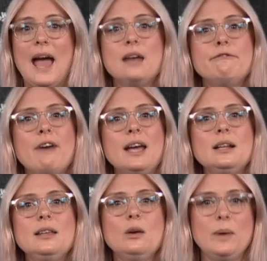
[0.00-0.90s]
And
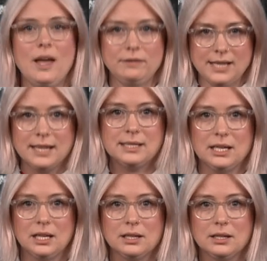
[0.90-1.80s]
finally, we have
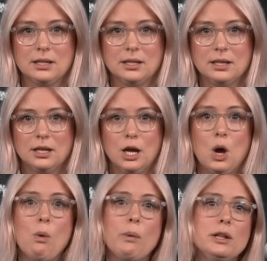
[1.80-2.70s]
testing,
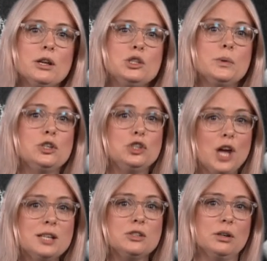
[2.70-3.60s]
where we look to
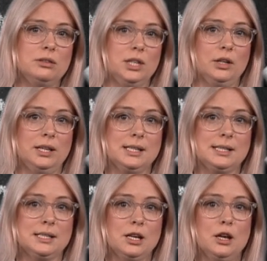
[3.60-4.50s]
adjust our
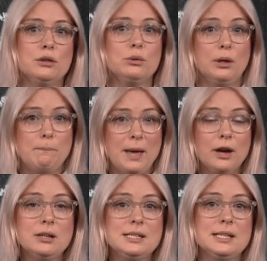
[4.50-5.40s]
theories through
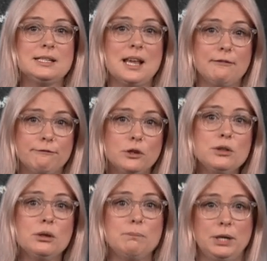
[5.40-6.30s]
comparisons and
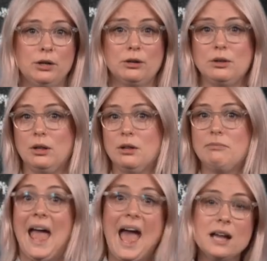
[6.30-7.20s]
further empirical
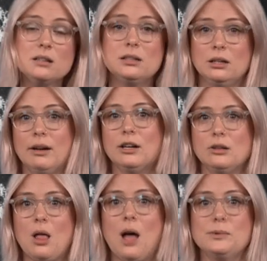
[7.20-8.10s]
and
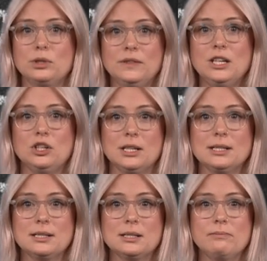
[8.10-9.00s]
theoretical
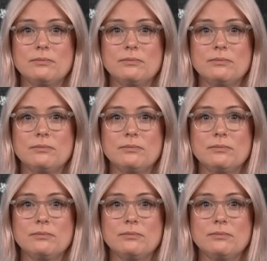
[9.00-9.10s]
observations.